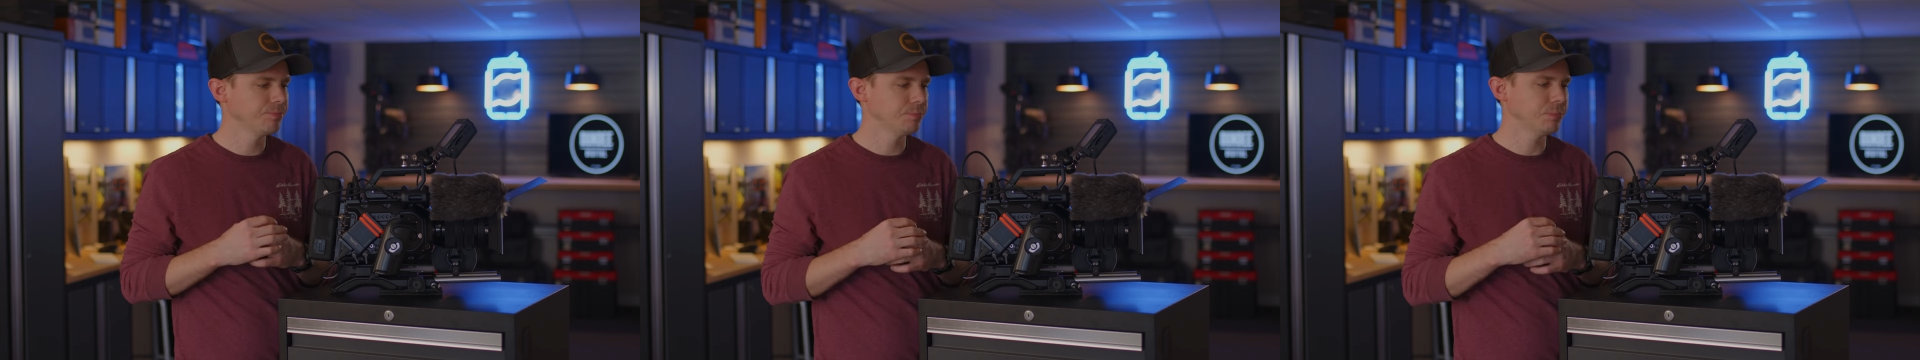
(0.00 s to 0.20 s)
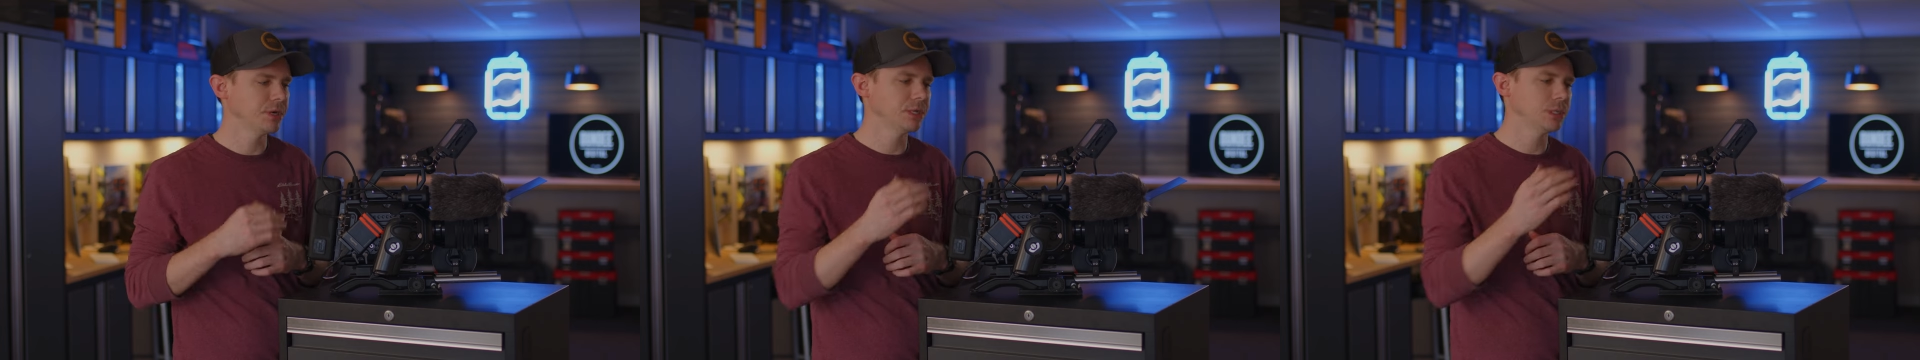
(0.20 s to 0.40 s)

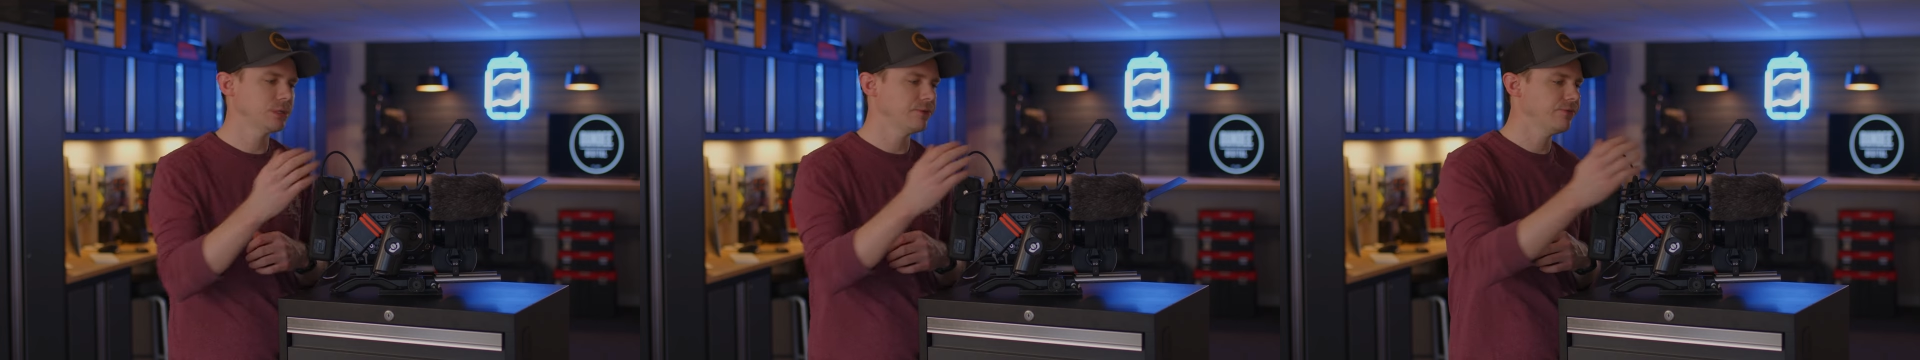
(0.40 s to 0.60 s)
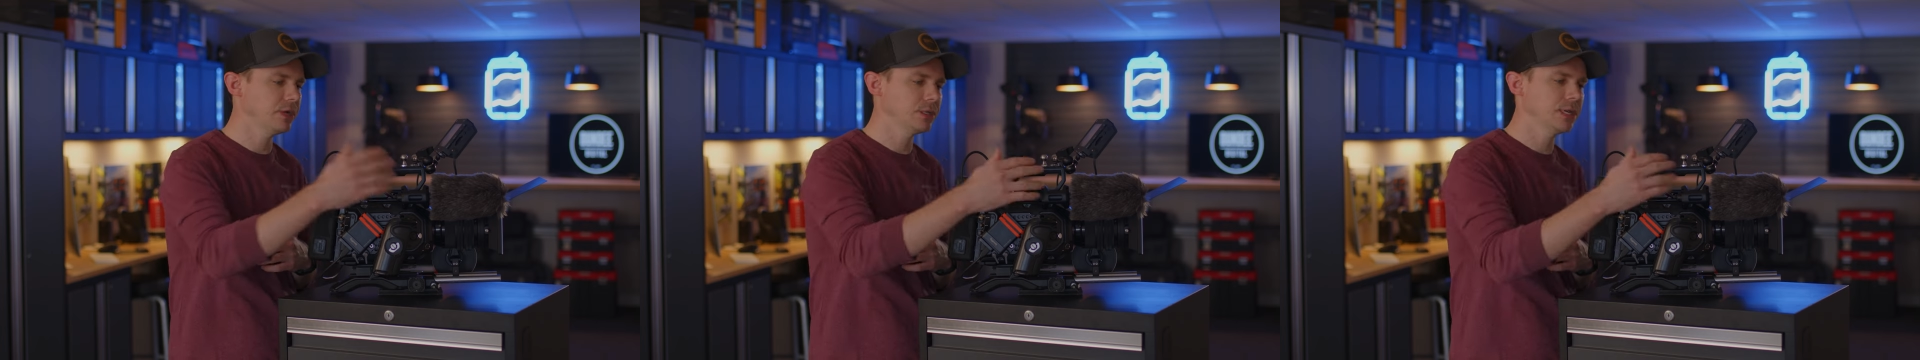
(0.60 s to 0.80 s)
but it's
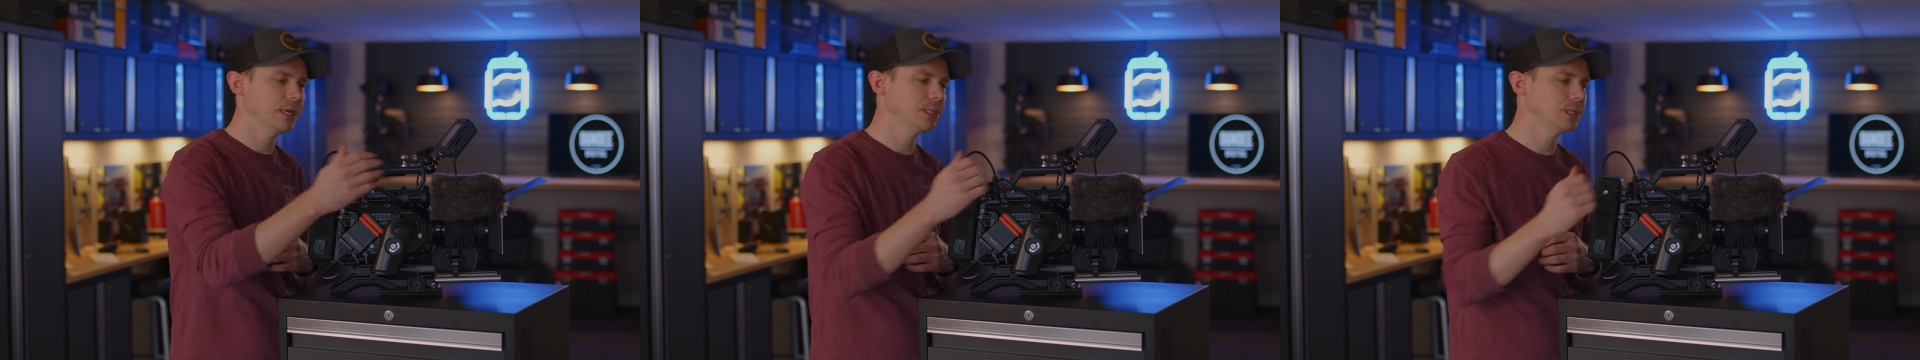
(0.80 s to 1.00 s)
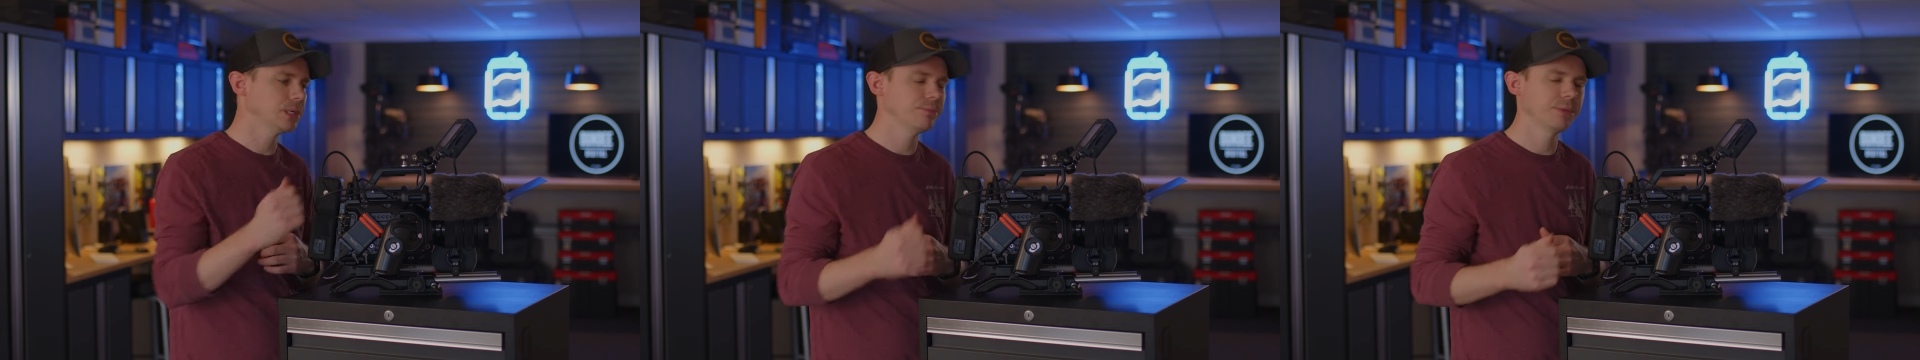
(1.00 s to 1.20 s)
a
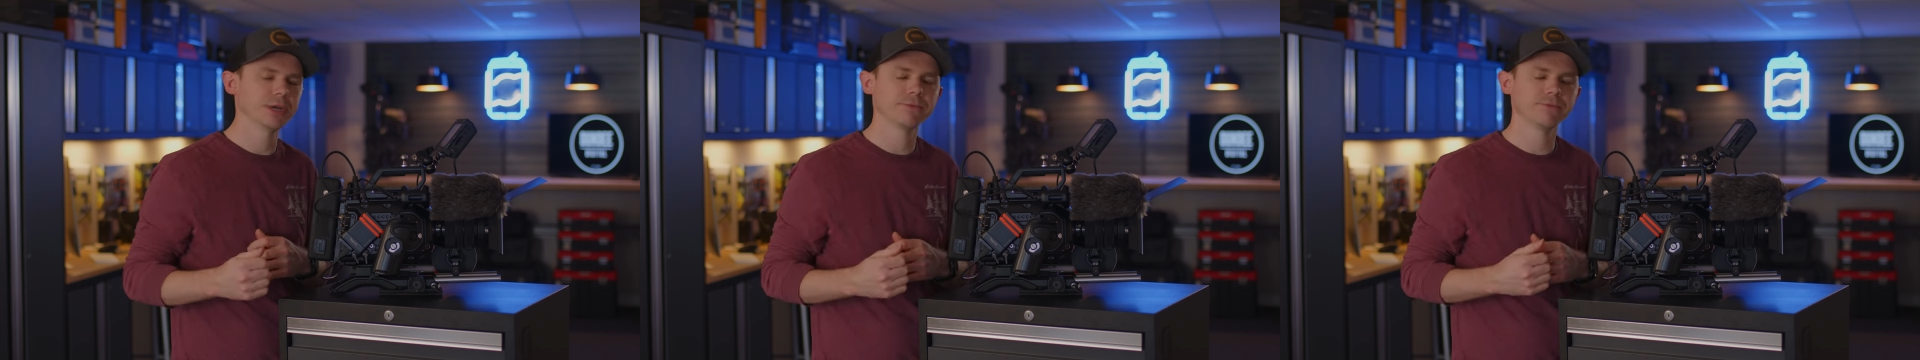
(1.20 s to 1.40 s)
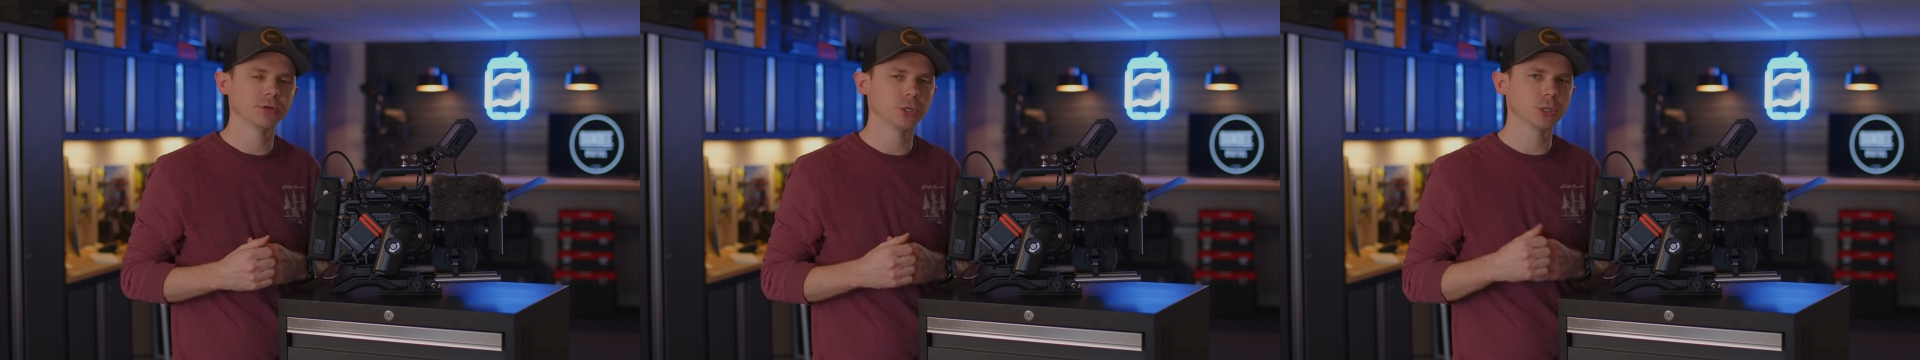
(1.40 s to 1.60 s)
fantastic
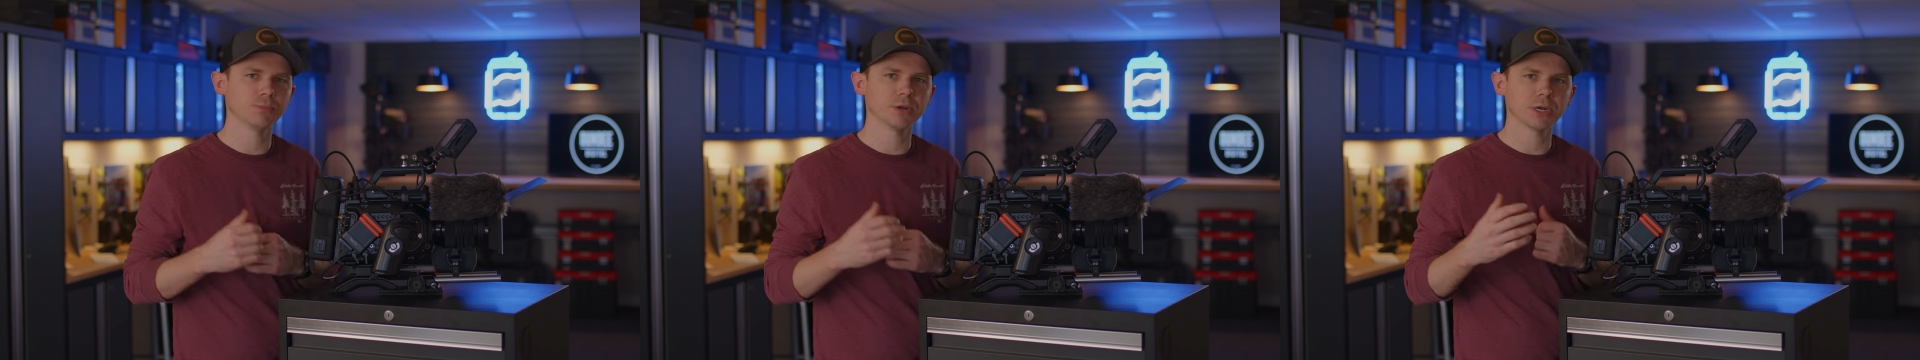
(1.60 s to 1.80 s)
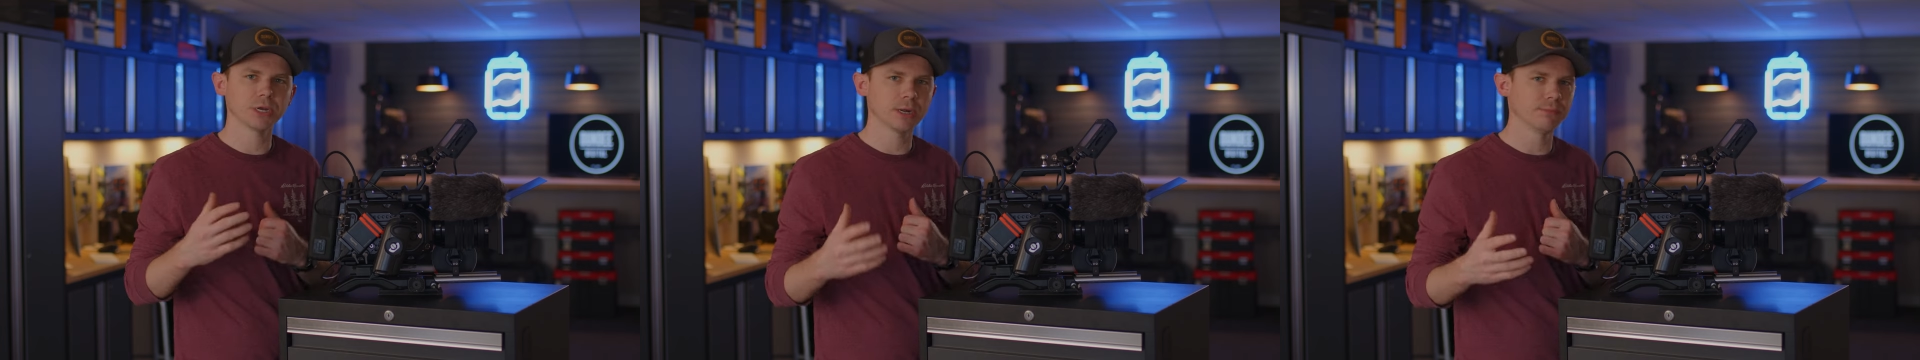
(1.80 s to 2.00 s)
mic for just
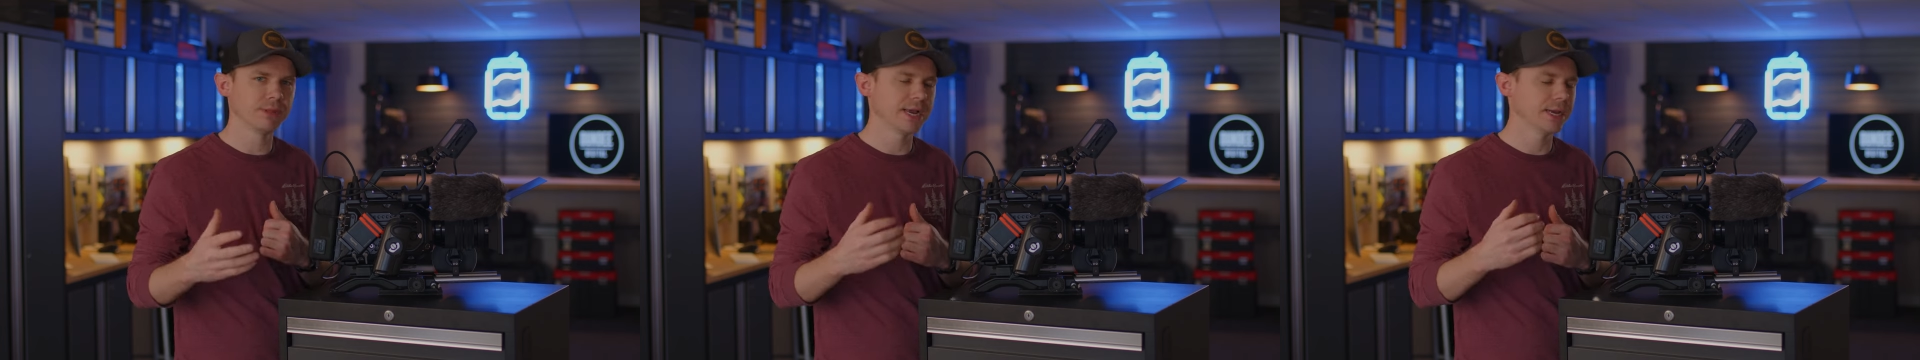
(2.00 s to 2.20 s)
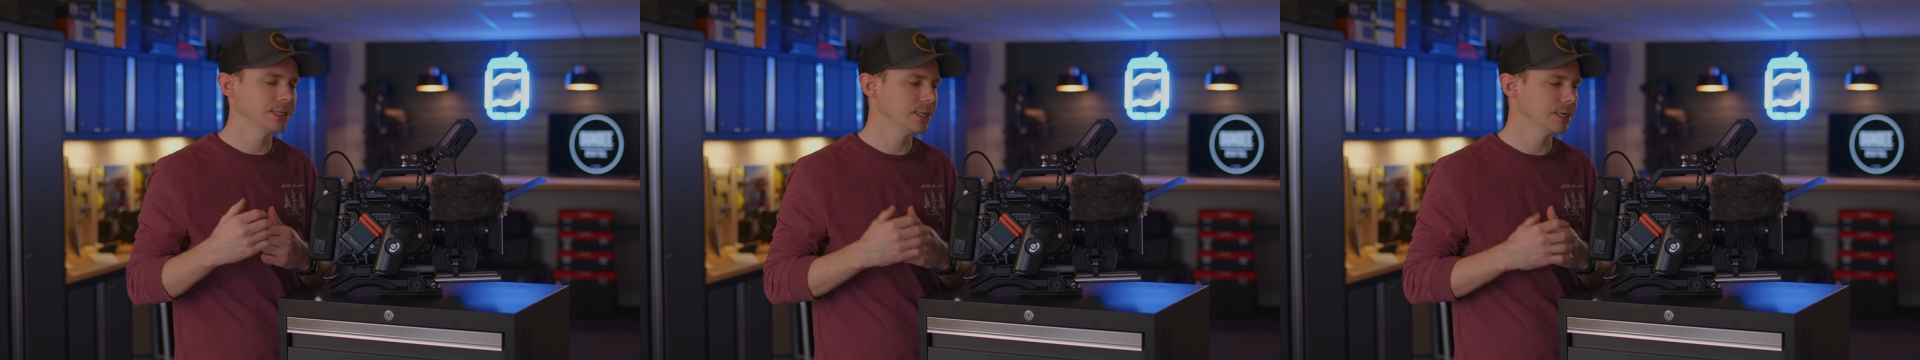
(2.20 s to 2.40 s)
picking up
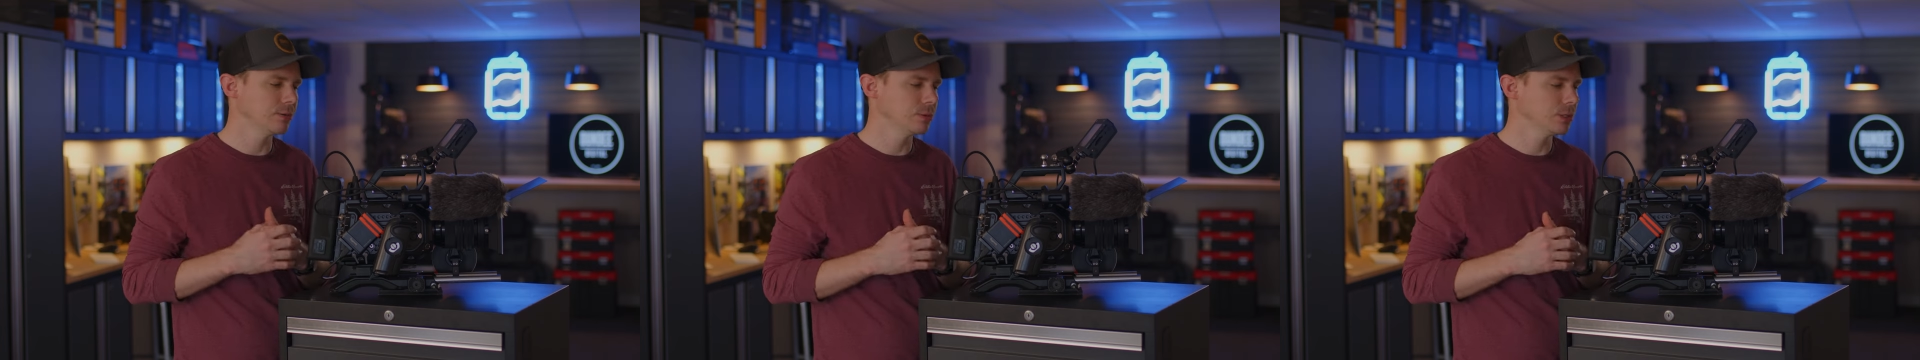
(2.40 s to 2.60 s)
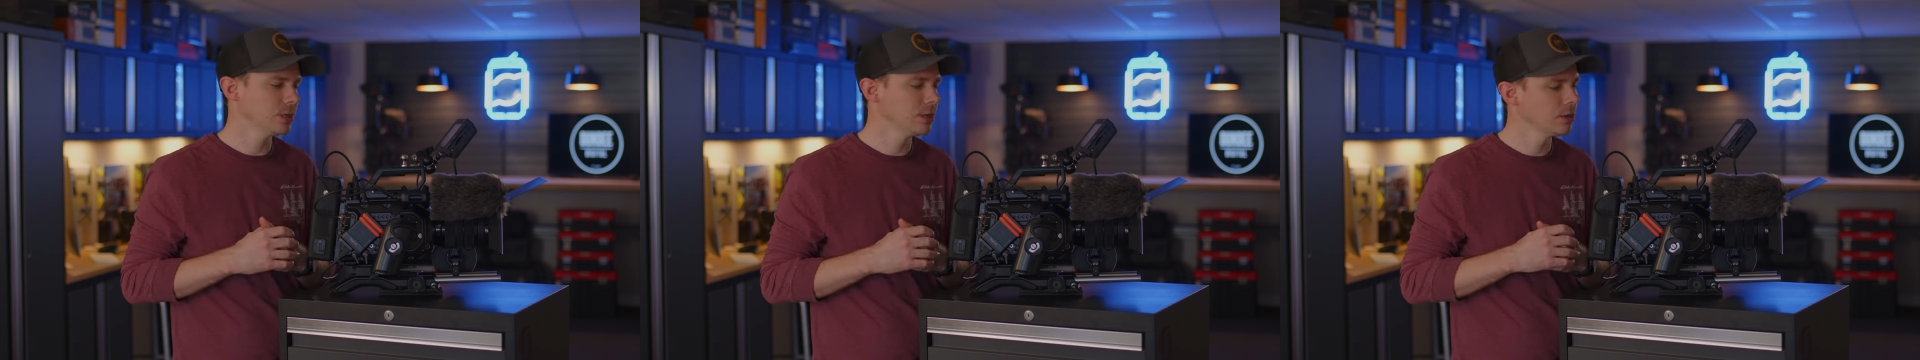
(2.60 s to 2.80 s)
nat
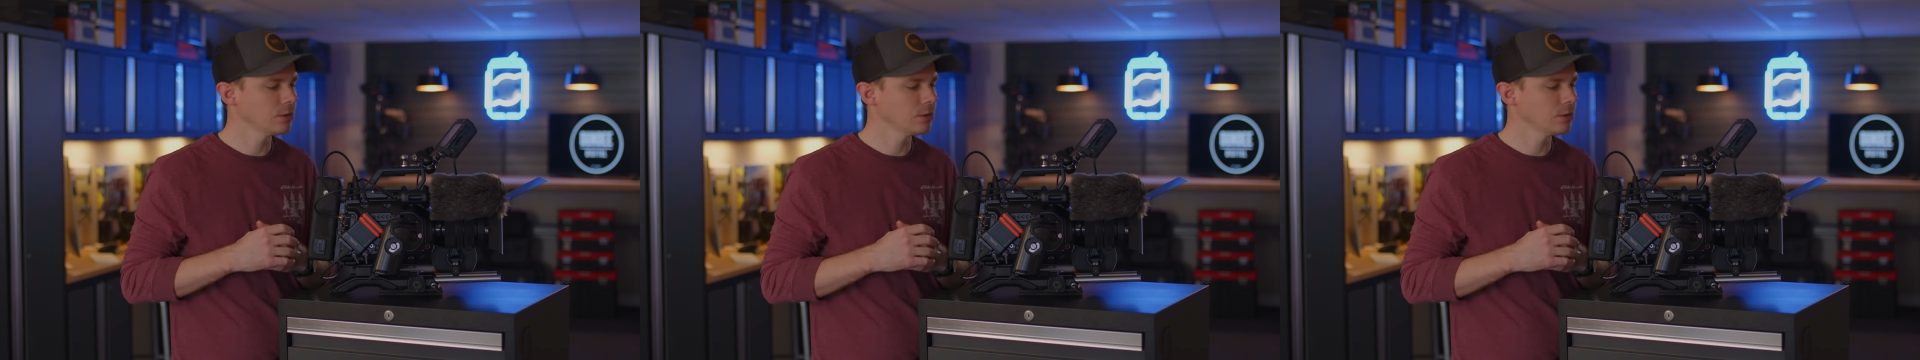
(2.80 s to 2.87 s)
sound